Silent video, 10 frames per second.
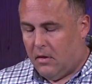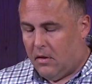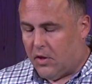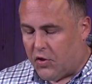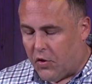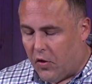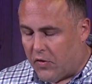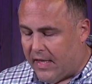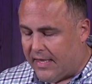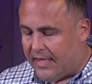Cassuto
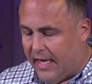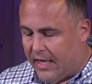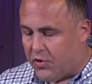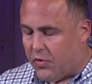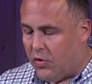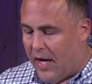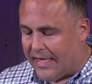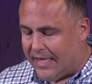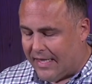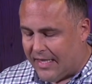says that Israel has
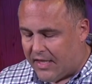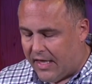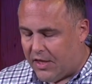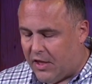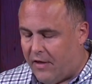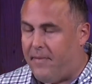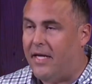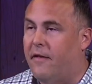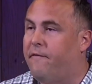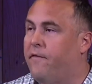the distinction of being
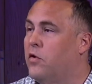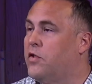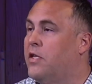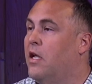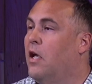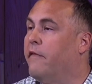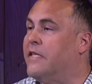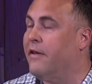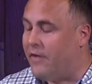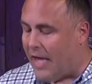the first of
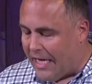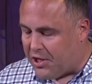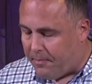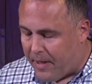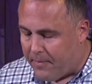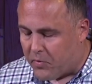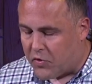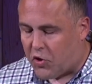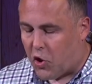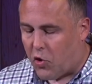civilized peoples
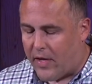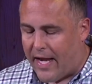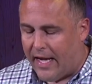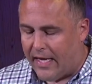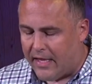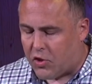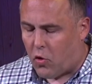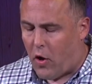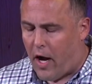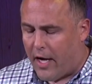to create a
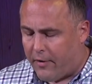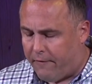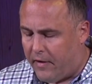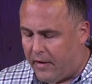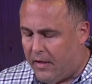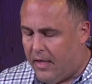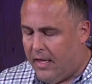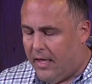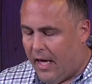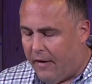historiography
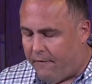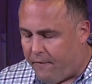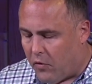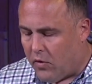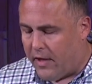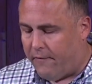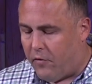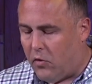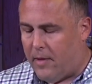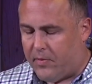in, full, in the
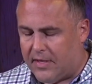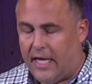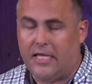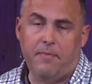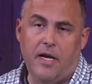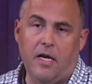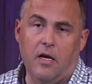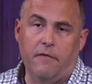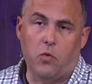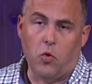full and precise meaning
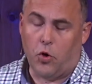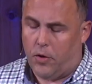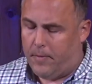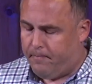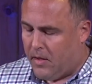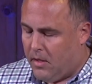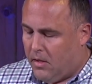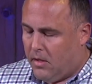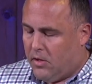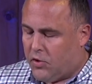of the word.
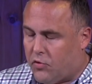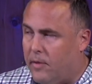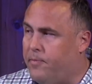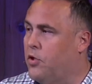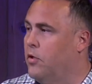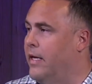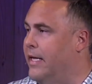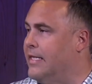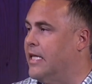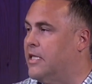Scripture is
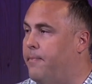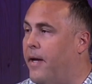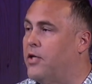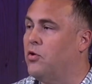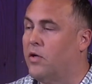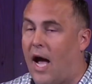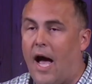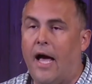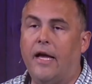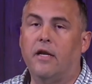a special
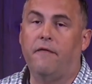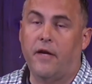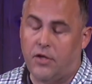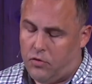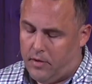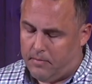kind of history.